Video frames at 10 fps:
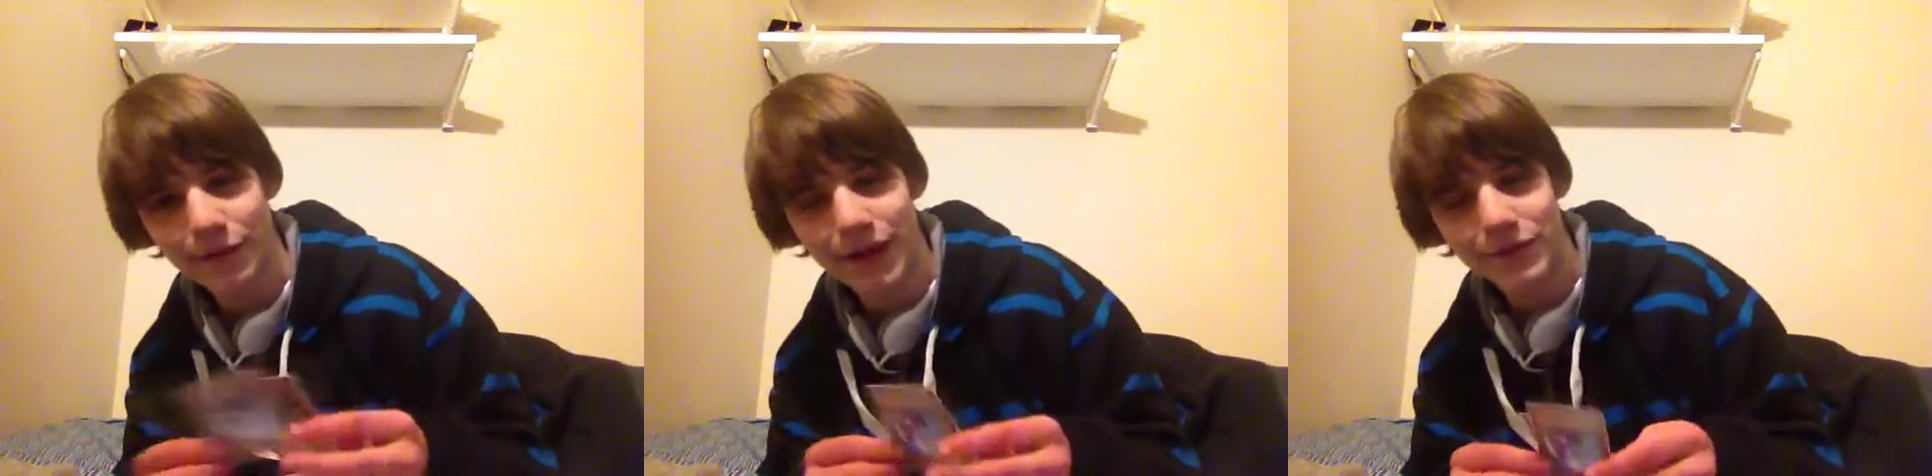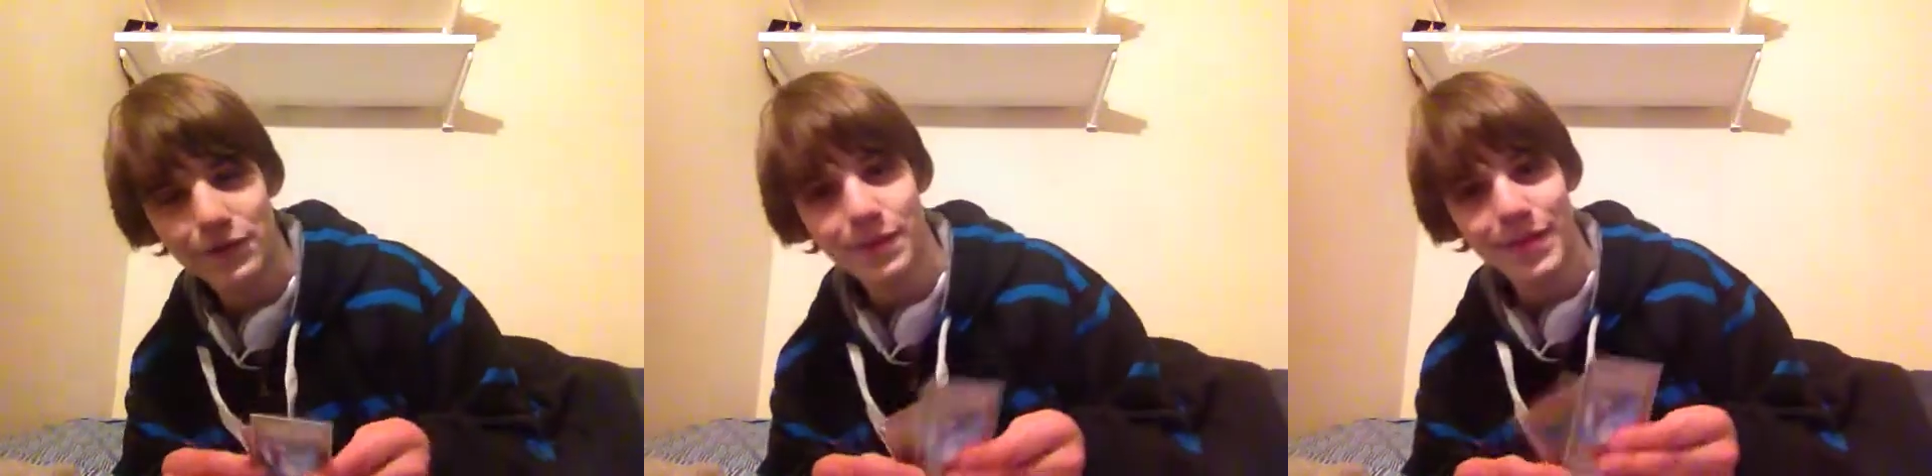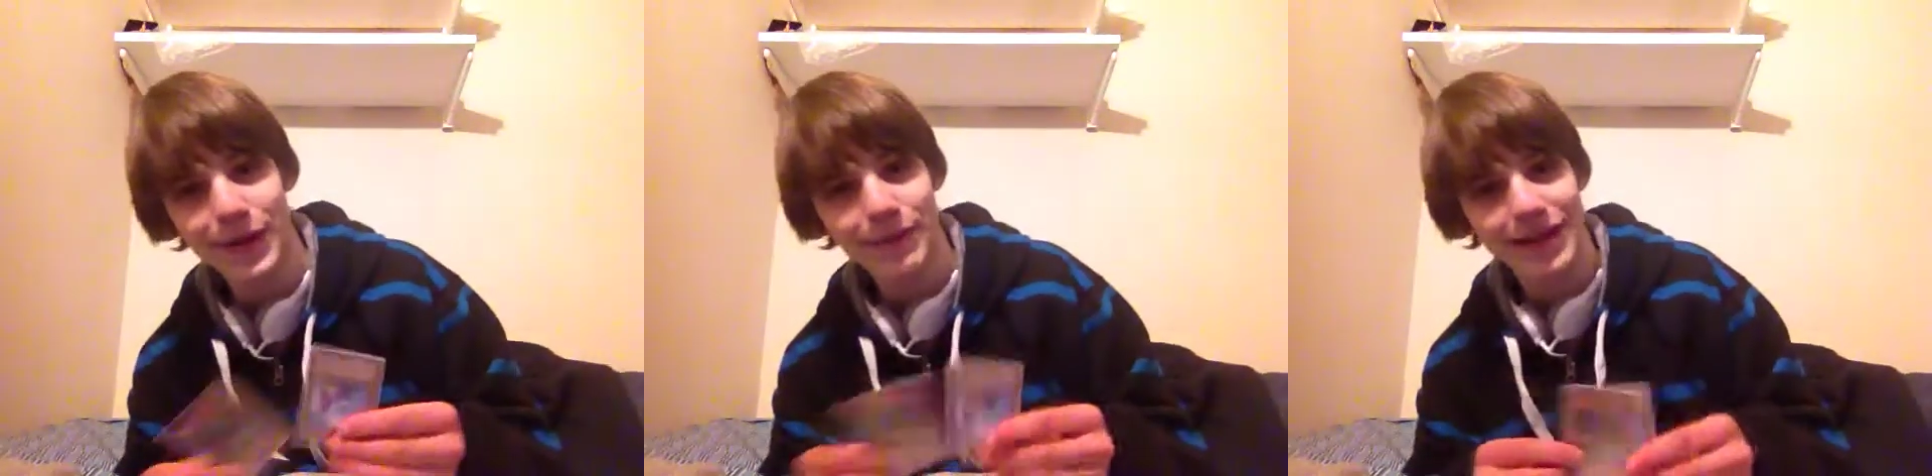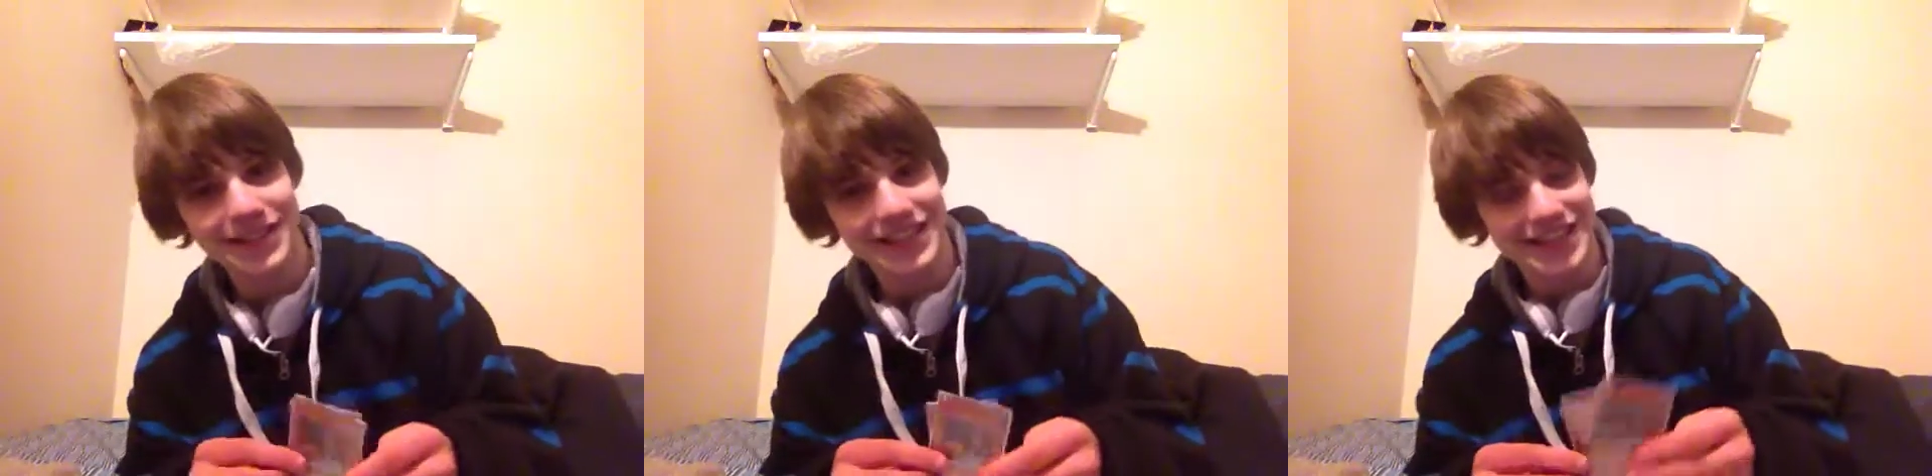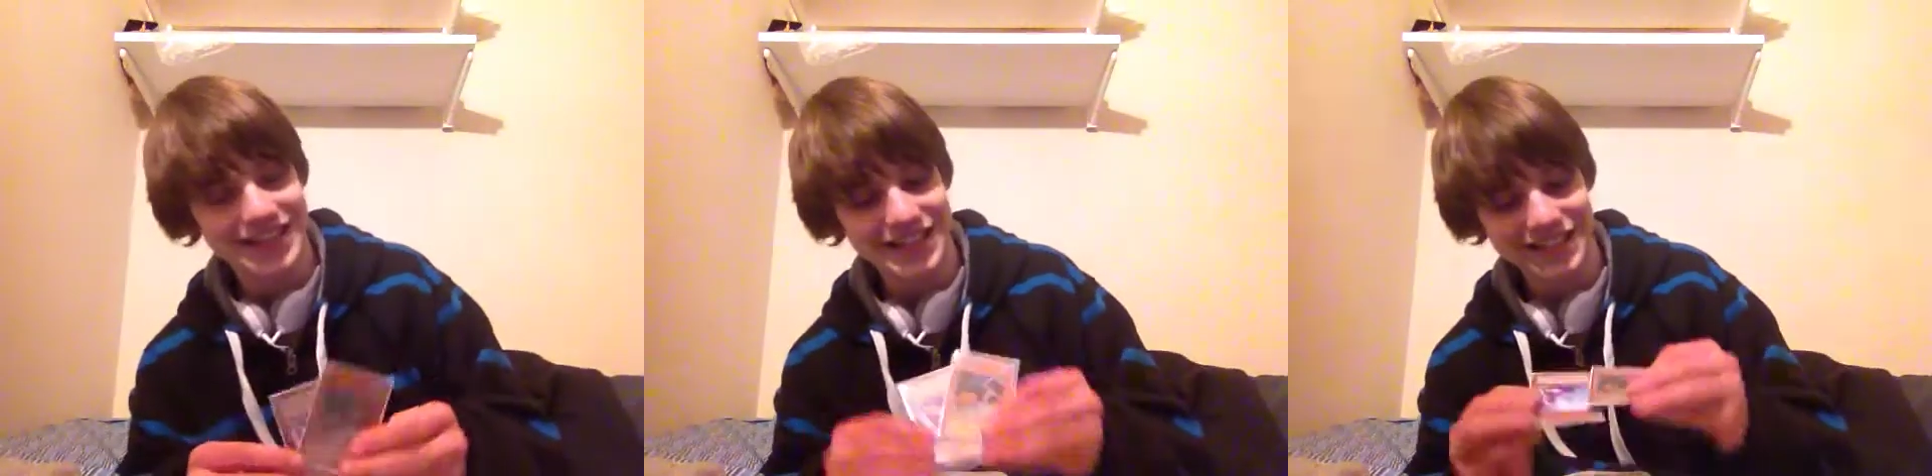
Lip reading: won't have to do the mirror match, because that's going to